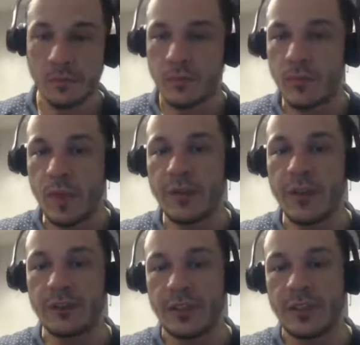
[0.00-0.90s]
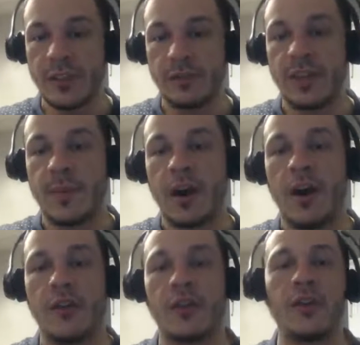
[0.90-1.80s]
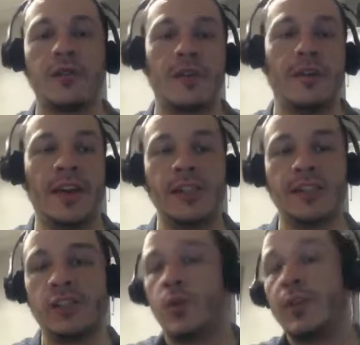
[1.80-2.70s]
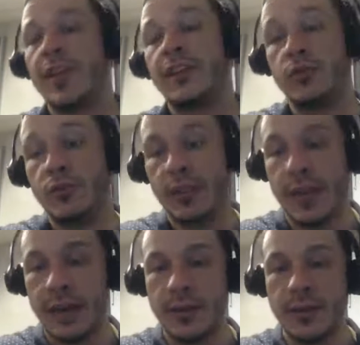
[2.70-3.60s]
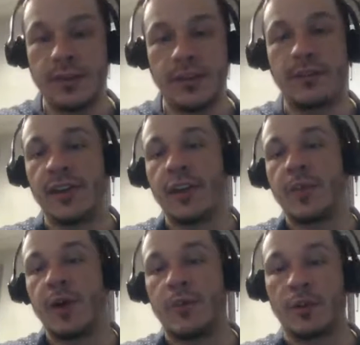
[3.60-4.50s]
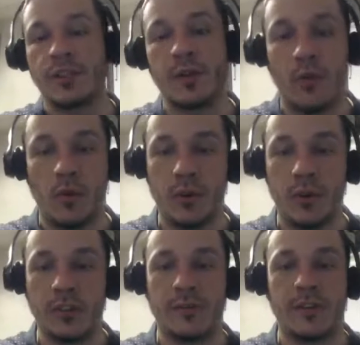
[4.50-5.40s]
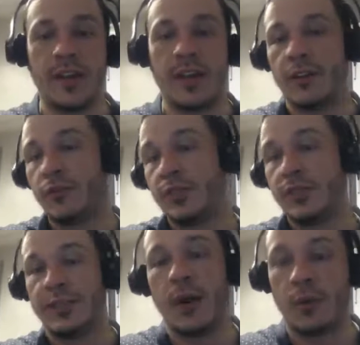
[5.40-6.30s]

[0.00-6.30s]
Mm-hmm. they don't see they don't think about other variations of what they can do to that. They forget mm-hmm. about Baltic porters. They forget uh, you can mm-hmm. sour